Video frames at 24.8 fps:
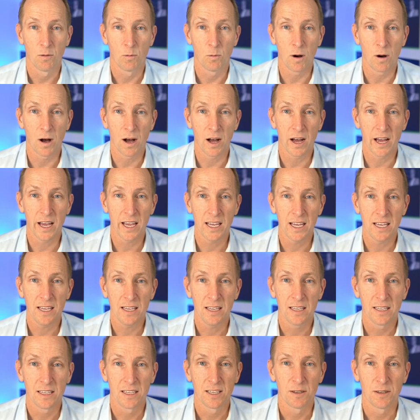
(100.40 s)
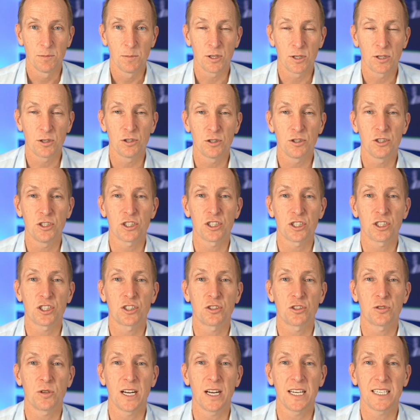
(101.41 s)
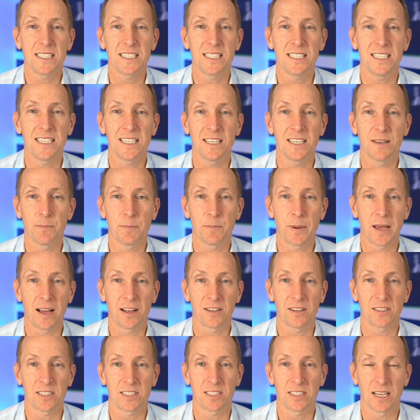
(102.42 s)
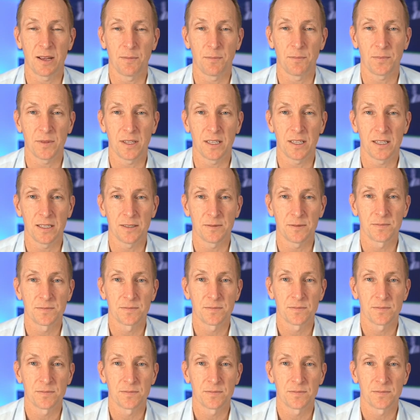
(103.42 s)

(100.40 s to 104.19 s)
Why? Because you're stressing about something.